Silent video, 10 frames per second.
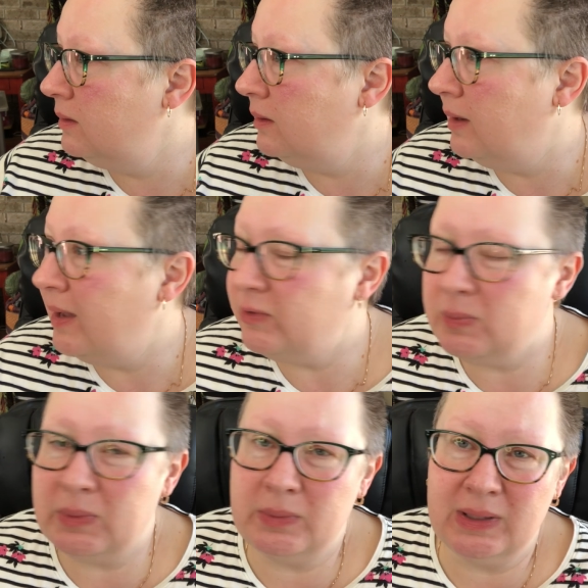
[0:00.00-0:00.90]
have to
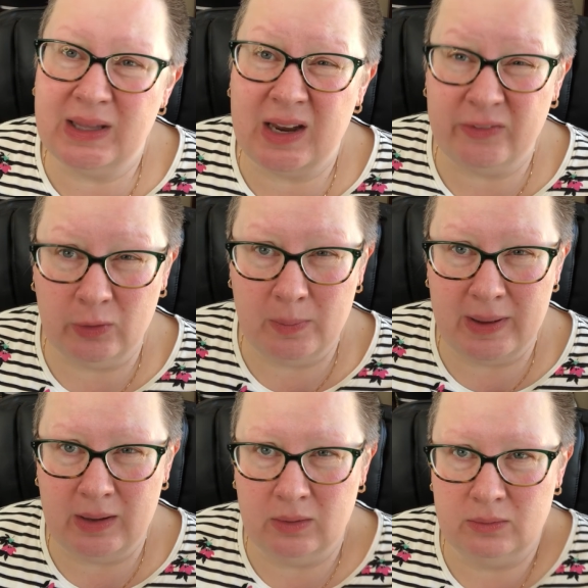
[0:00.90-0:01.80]
be really careful
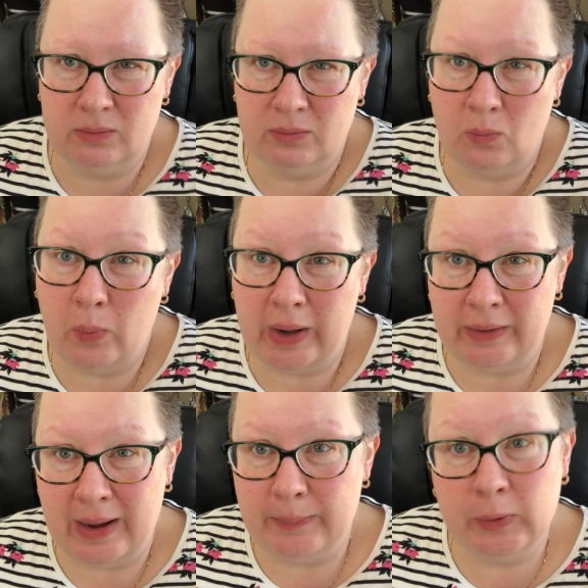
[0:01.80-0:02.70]
about where
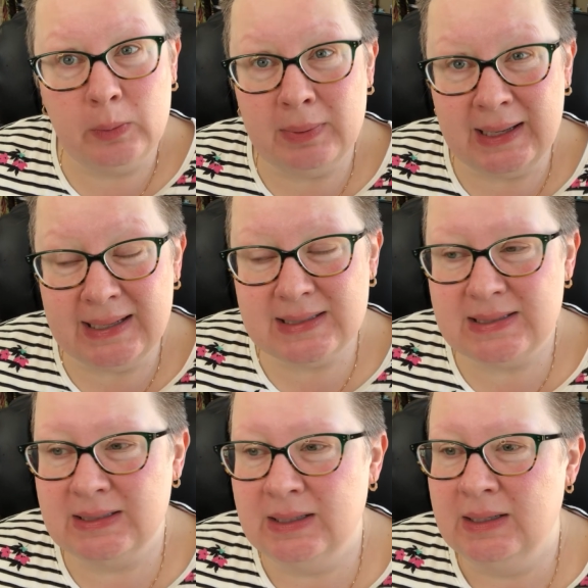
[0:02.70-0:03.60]
I put
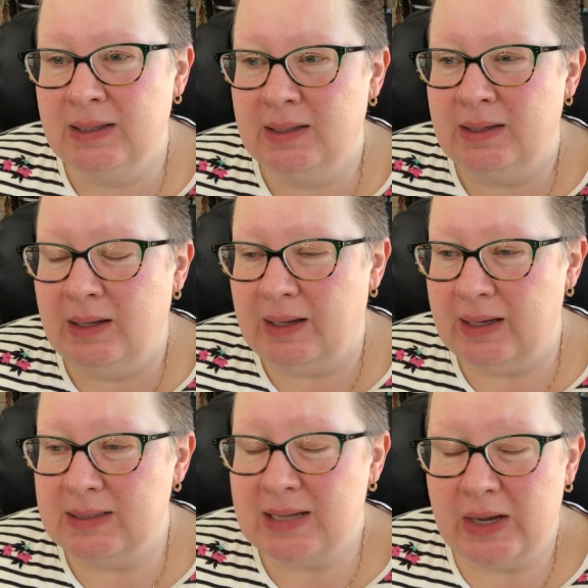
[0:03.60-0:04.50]
plants.
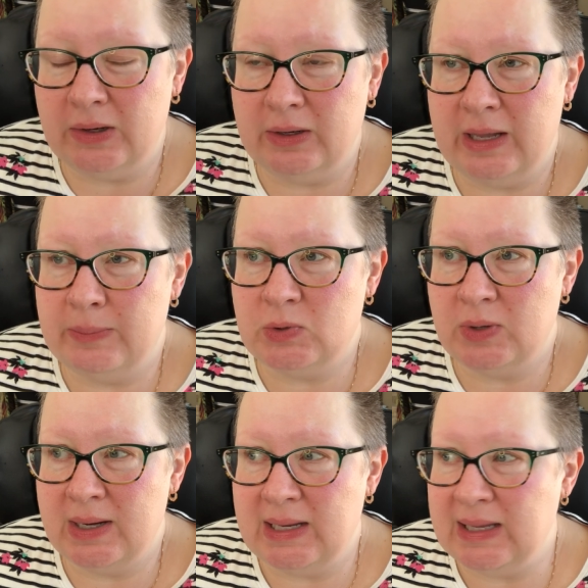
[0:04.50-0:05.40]
And Tiger kept
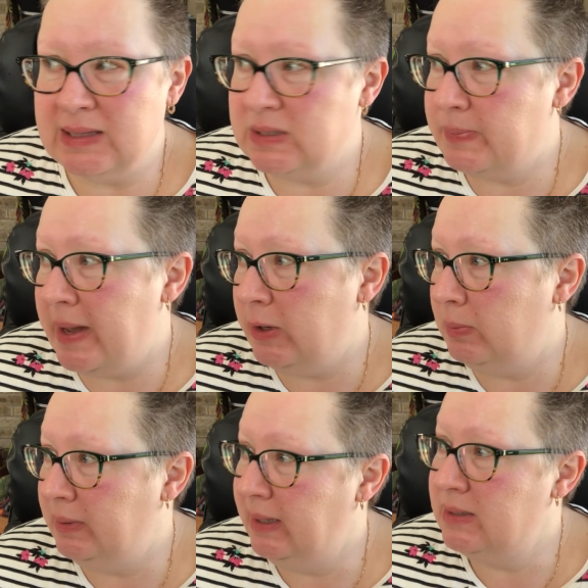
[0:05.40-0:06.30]
trying to eat the spider
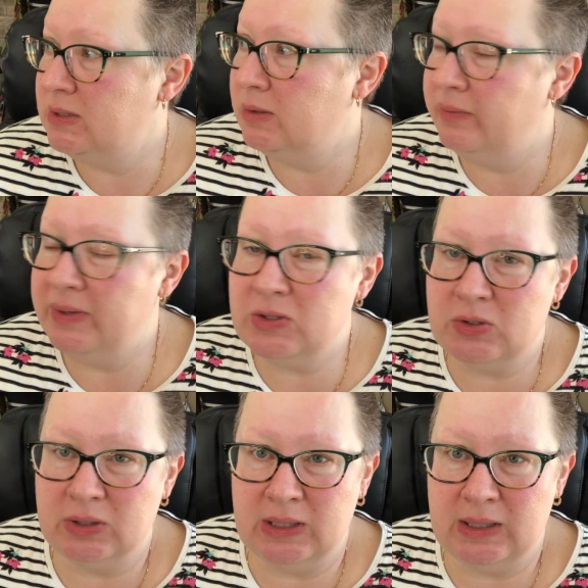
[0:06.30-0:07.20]
plant, so
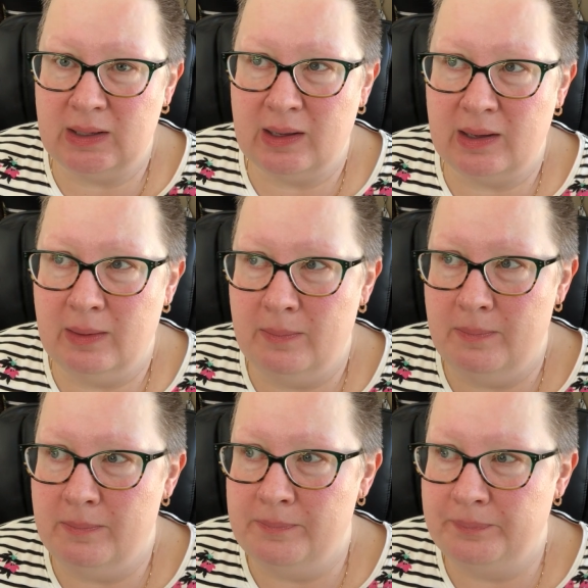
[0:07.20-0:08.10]
eventually
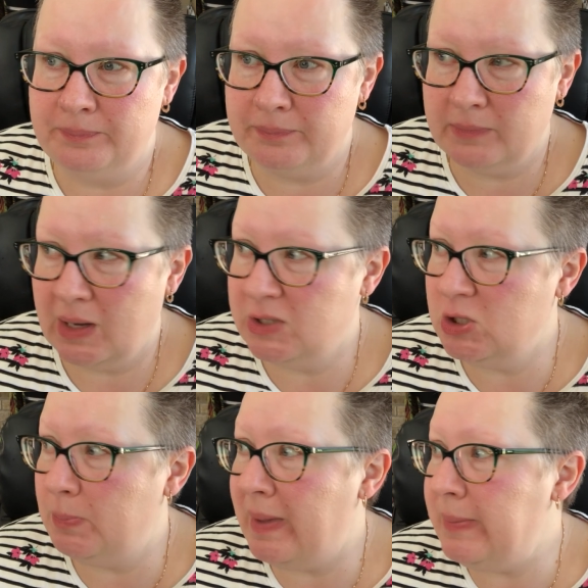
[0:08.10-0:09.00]
I
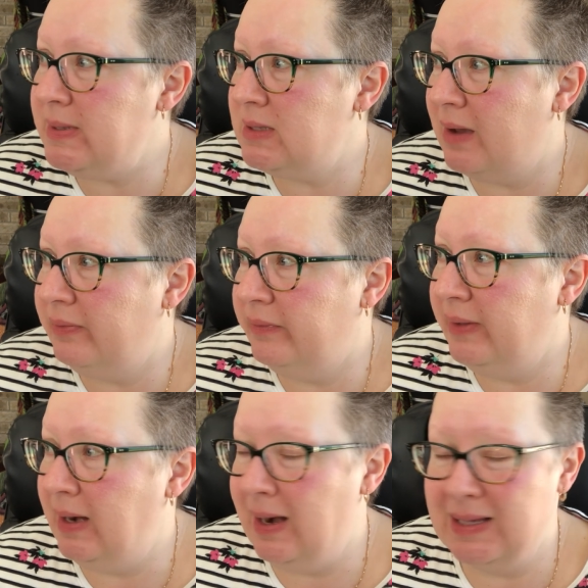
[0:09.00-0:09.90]
took babies off of
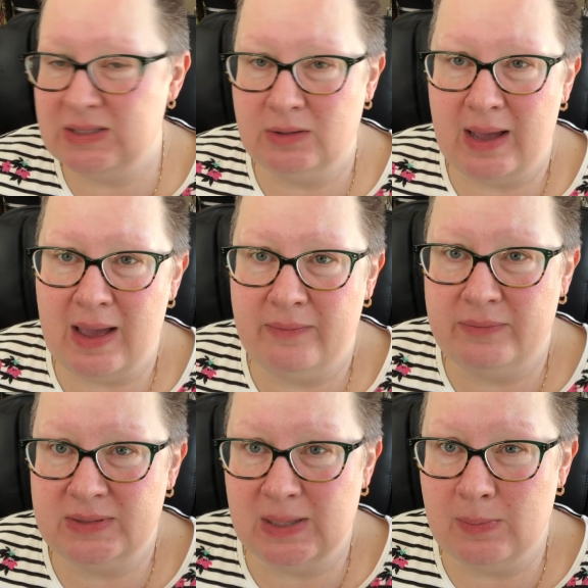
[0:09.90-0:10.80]
it, and I still have
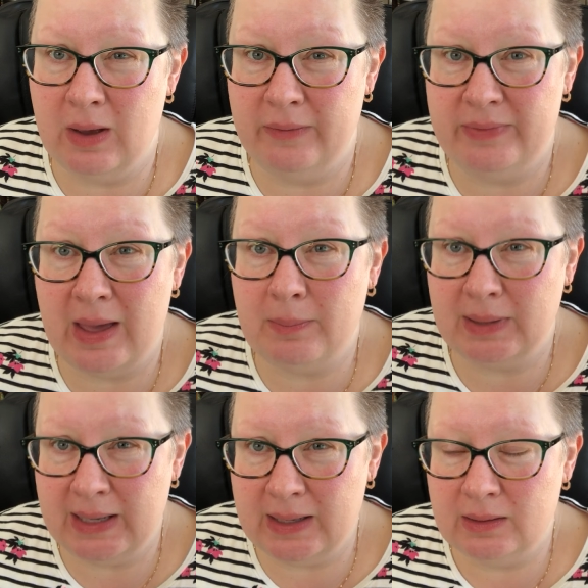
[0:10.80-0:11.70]
some of that
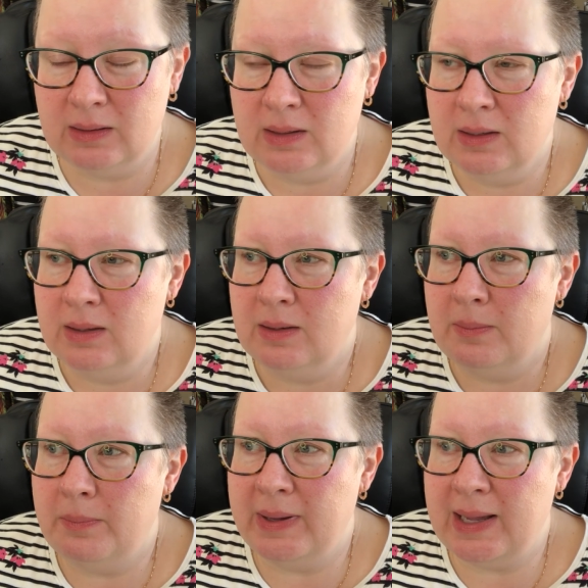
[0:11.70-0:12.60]
plant,
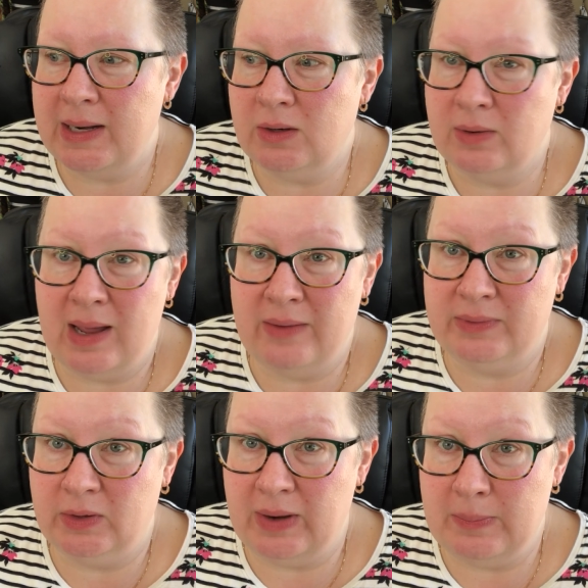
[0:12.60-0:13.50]
but I don't have
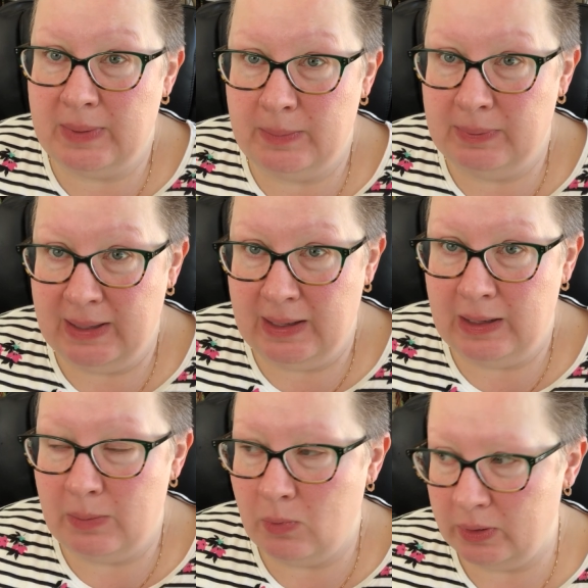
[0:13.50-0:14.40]
the great big plant
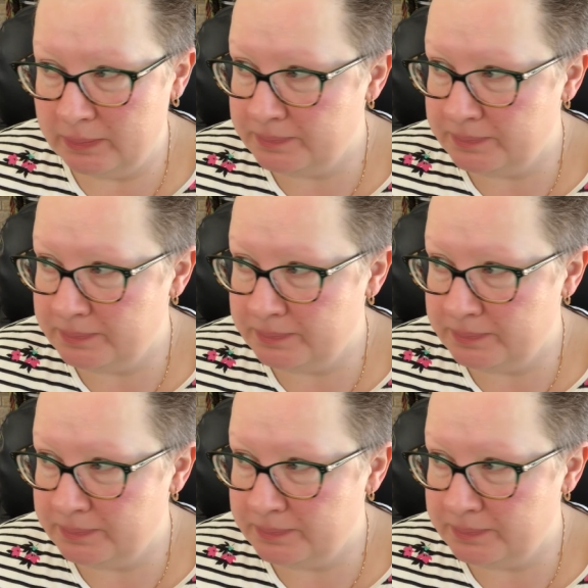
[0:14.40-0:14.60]
anymore.